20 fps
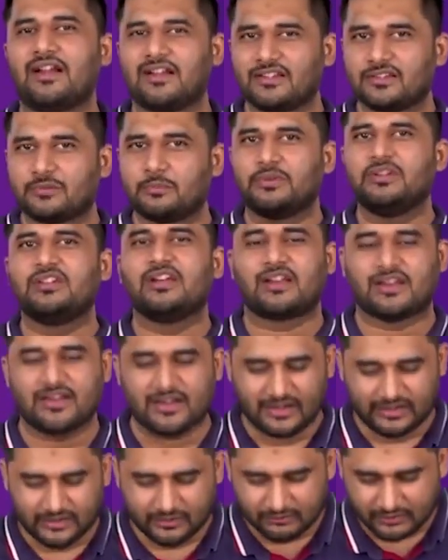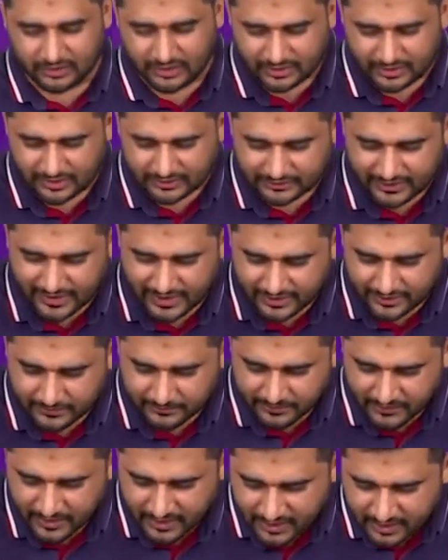that is Br negative, will attack.